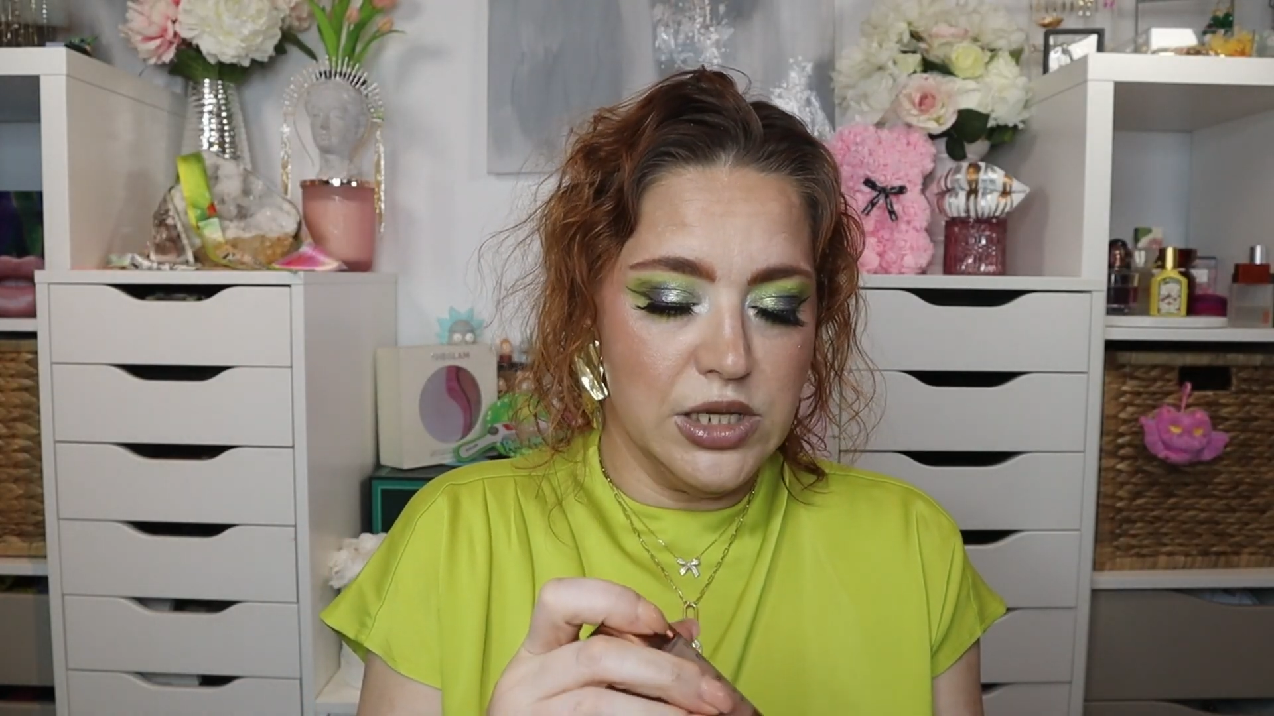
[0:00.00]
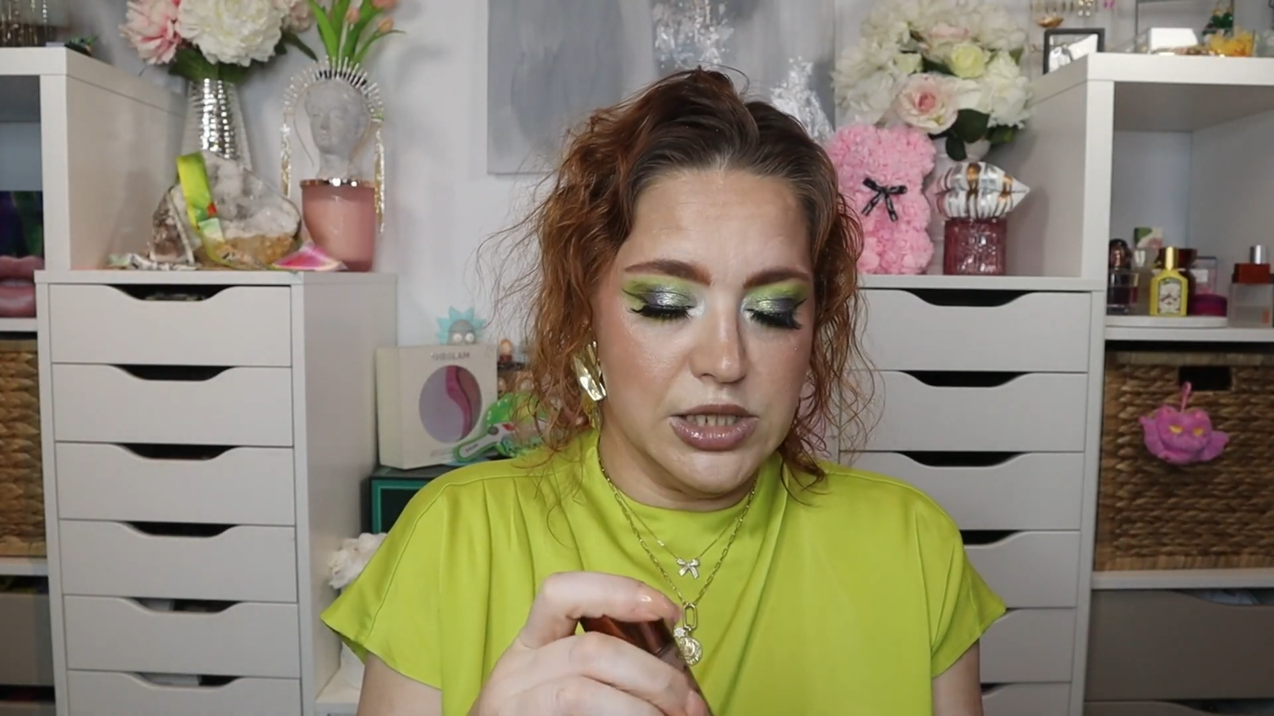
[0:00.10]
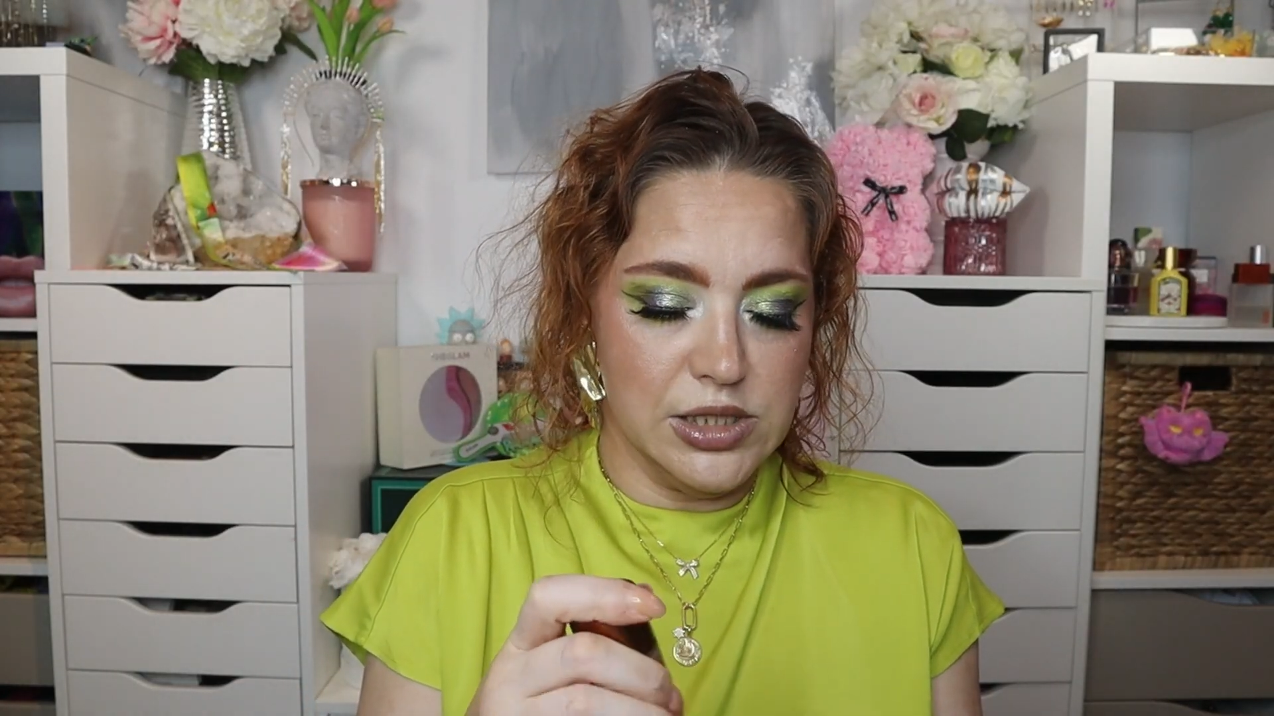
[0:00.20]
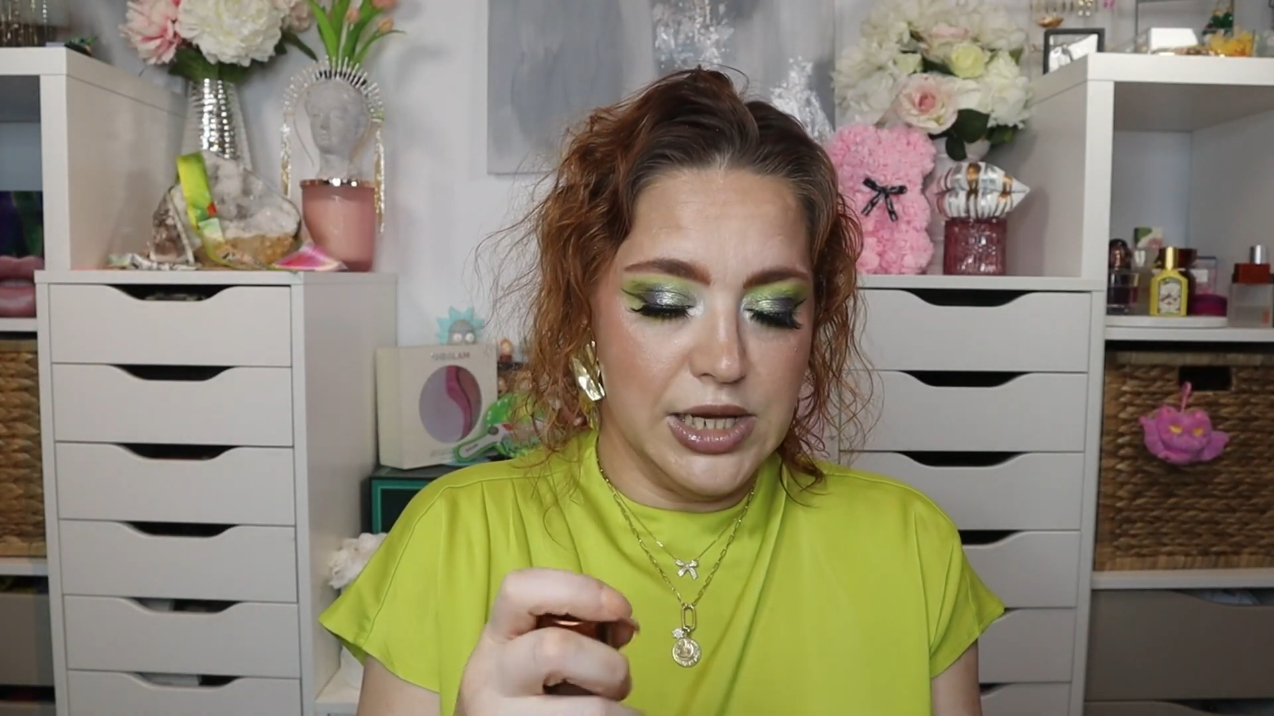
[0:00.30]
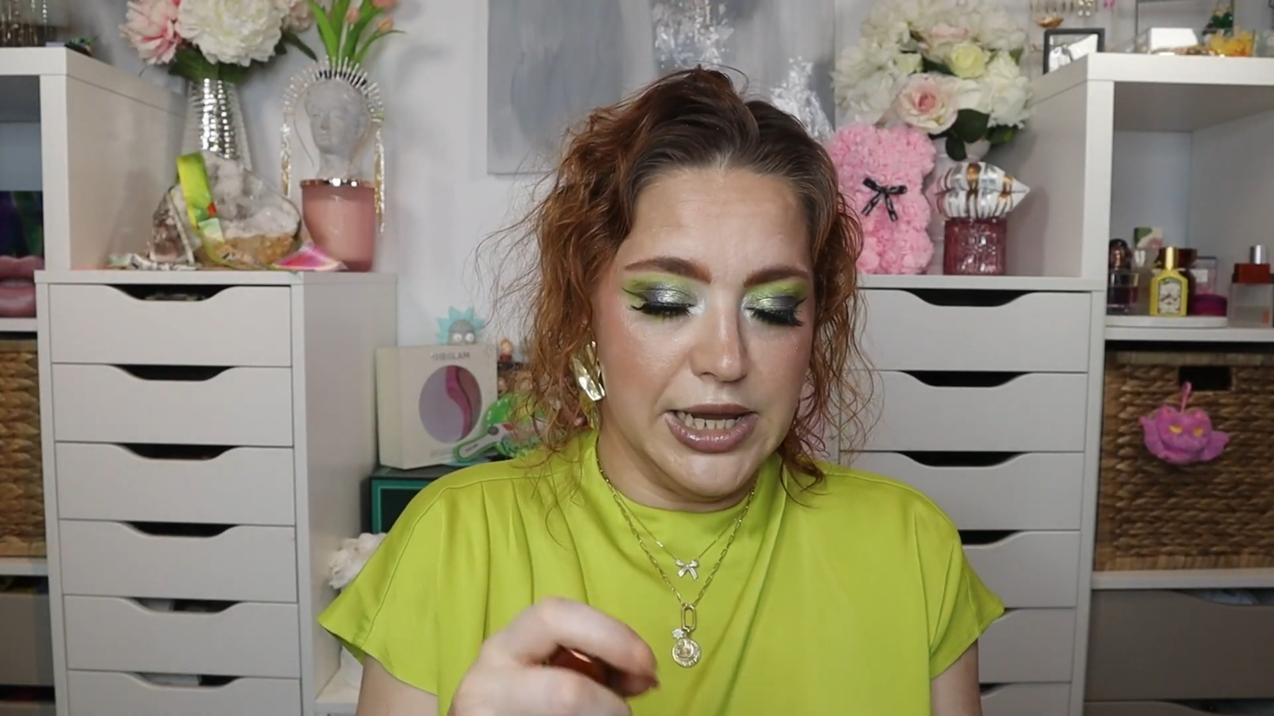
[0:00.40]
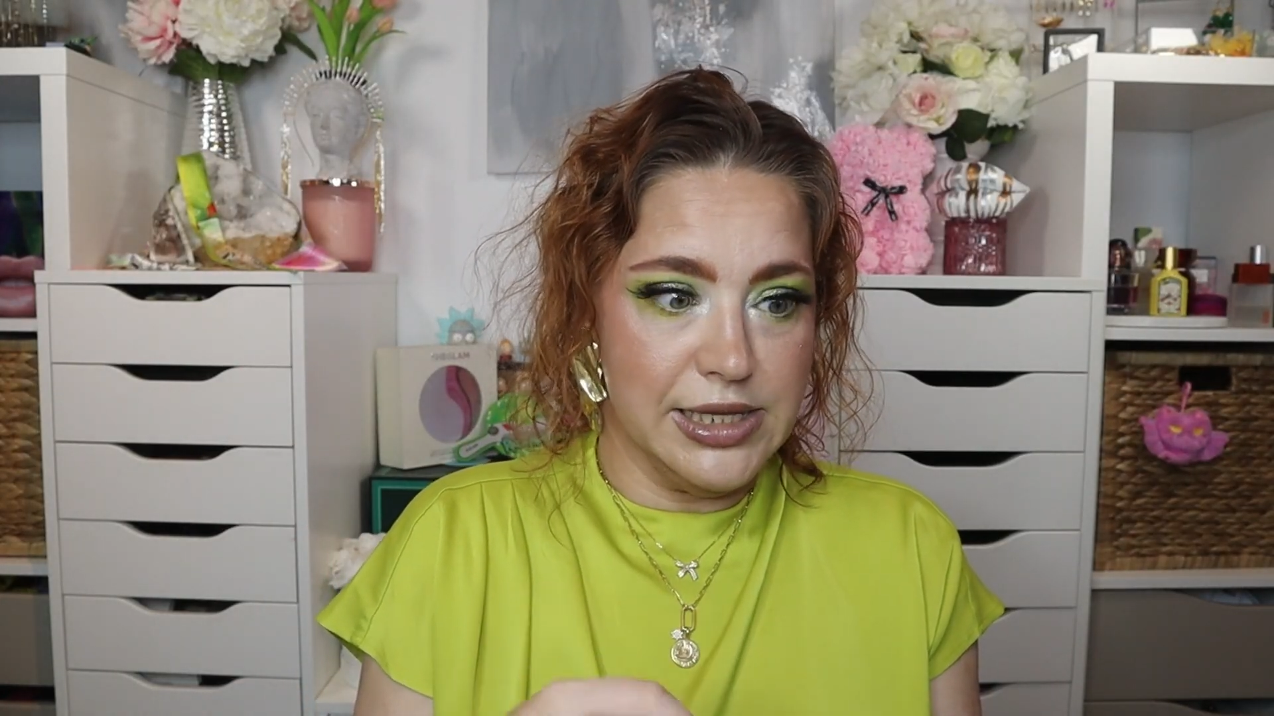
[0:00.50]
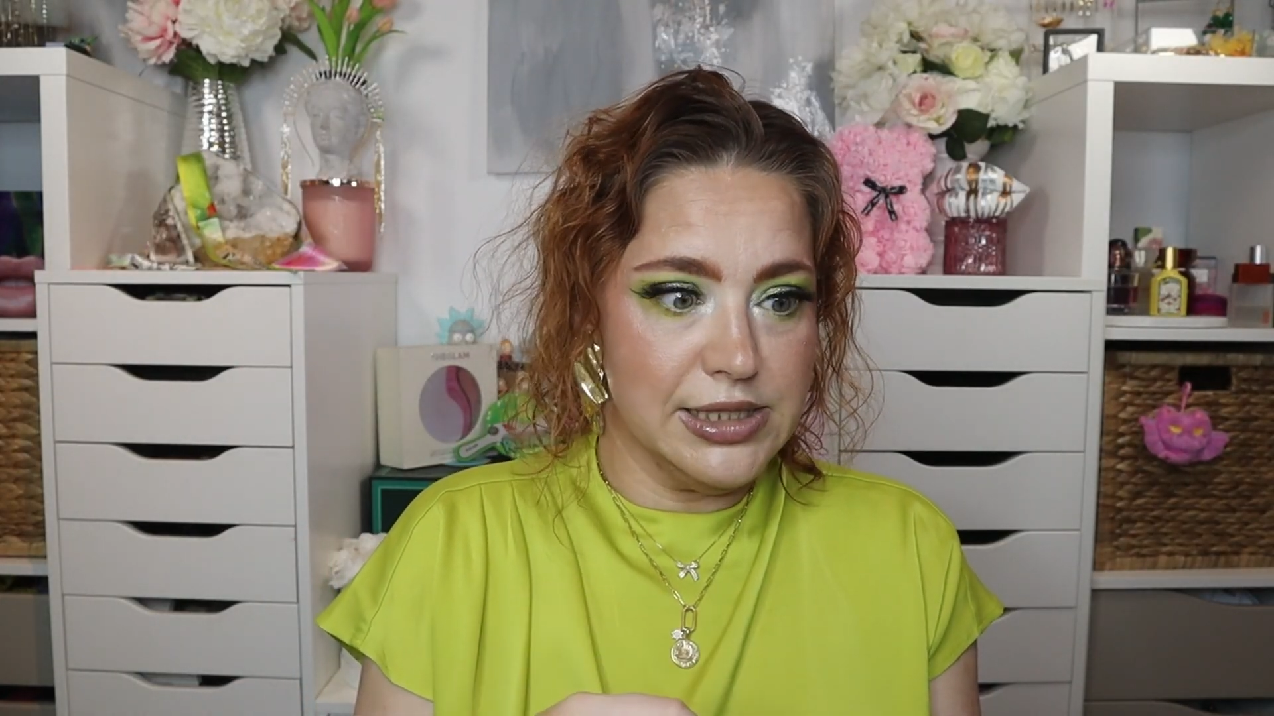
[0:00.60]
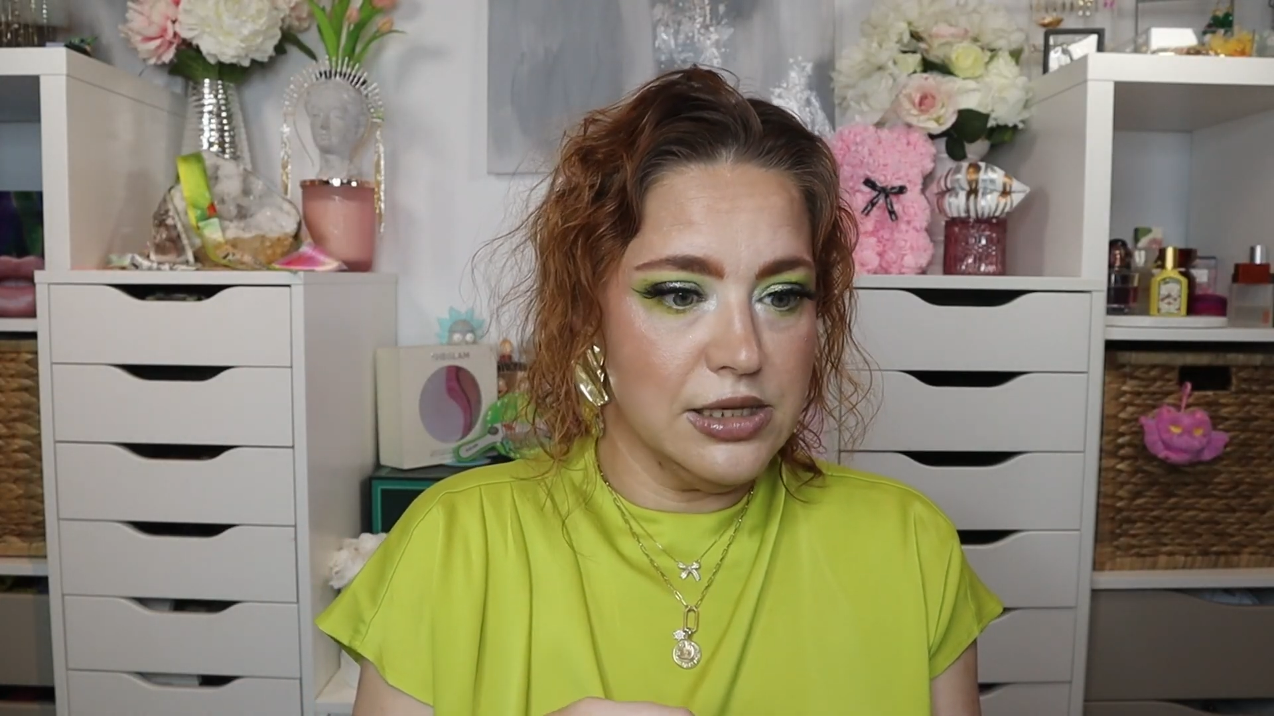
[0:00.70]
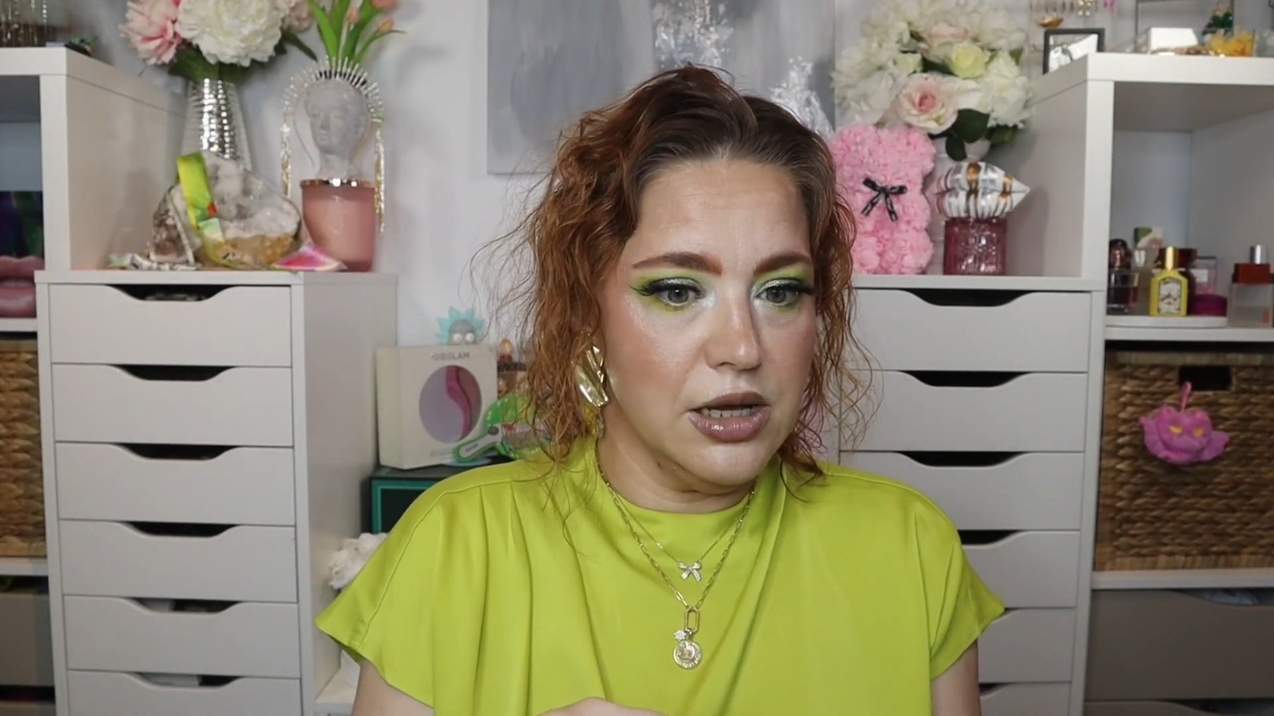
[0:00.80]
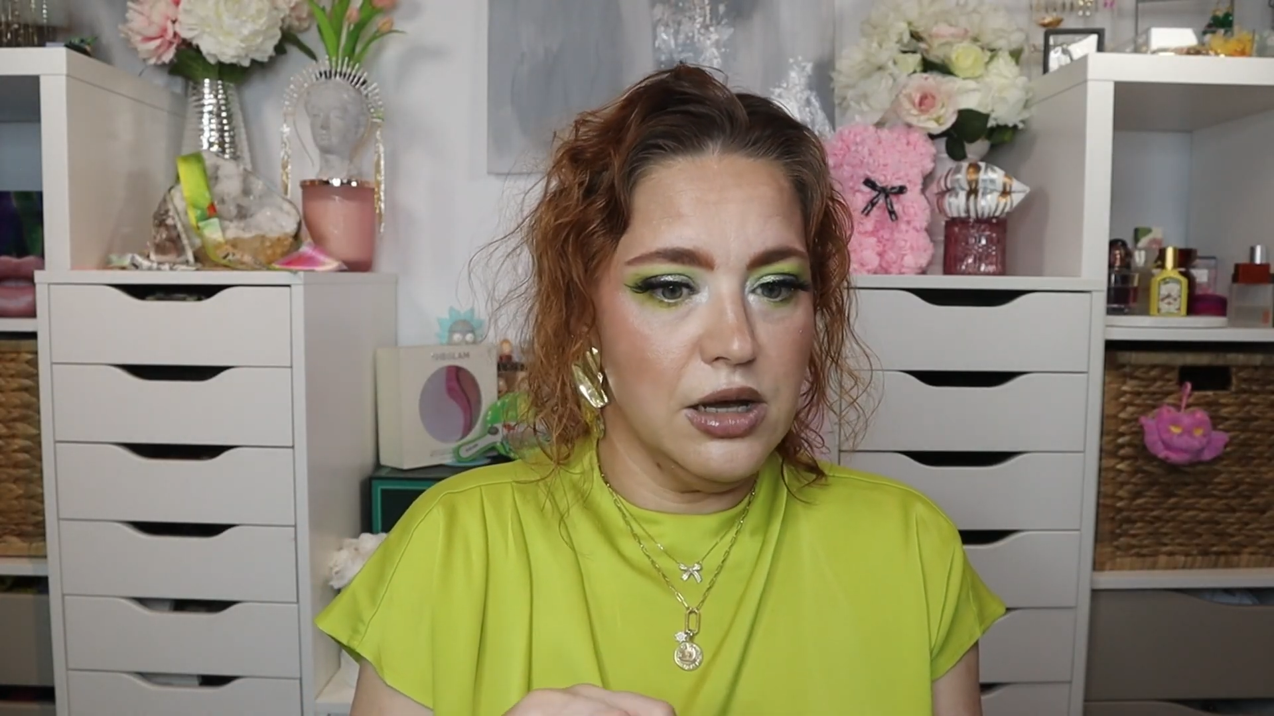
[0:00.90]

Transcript: does not has